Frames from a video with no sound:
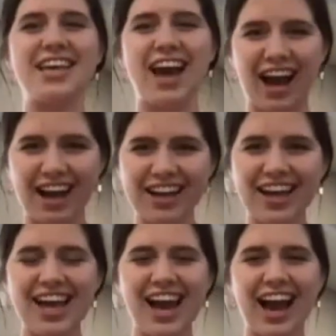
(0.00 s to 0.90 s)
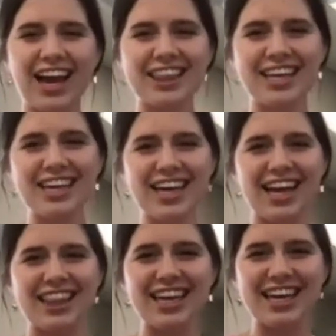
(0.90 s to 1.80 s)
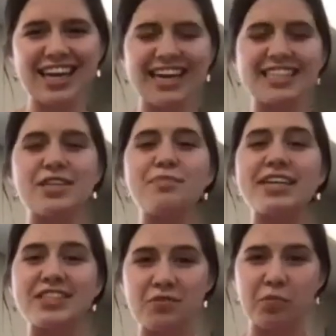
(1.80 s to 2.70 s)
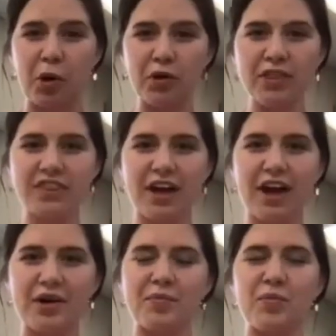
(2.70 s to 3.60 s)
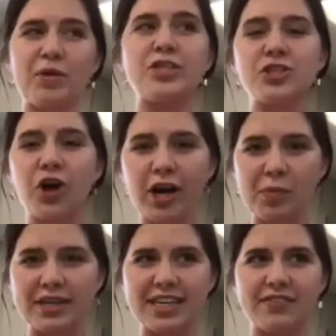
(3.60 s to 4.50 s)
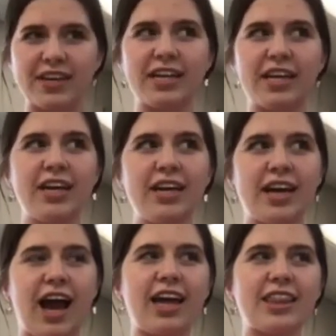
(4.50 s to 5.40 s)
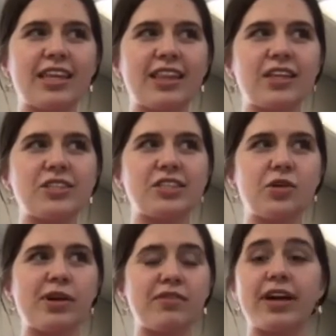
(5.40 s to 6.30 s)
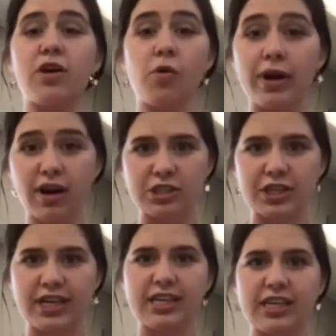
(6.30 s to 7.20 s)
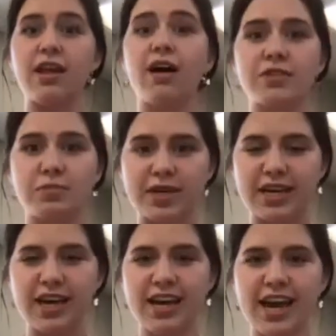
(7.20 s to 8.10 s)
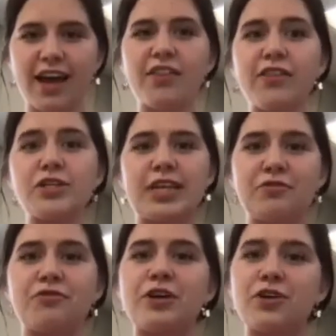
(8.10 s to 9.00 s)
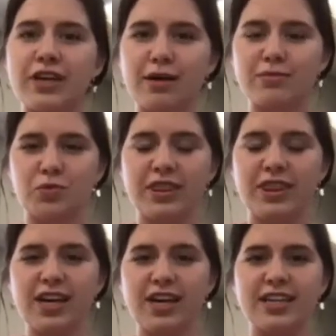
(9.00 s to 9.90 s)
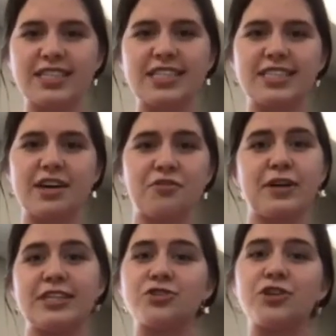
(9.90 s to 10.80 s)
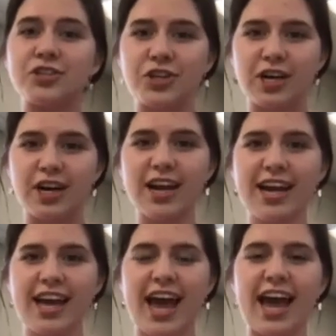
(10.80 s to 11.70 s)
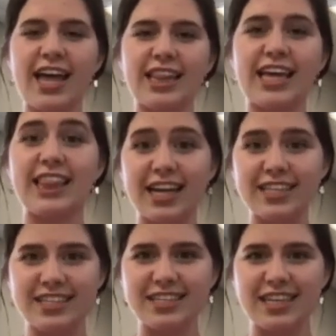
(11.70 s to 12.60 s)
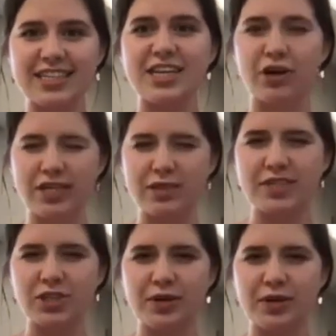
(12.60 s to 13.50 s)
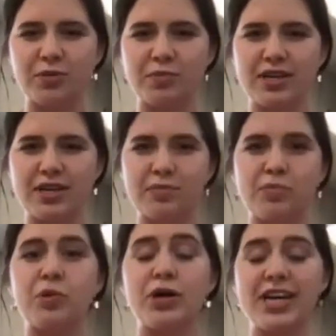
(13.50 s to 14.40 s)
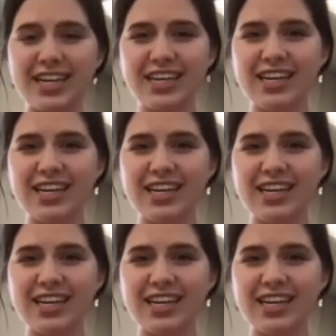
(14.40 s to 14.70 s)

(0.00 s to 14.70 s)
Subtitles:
Yeah. I think that it's a mix of both. When she's talking about David, I think that there's a little bit of like, oh my gosh, like he loves me. And then there's like fear that comes with it because he's afraid to trust her. And like, that's a scary situation to be put in.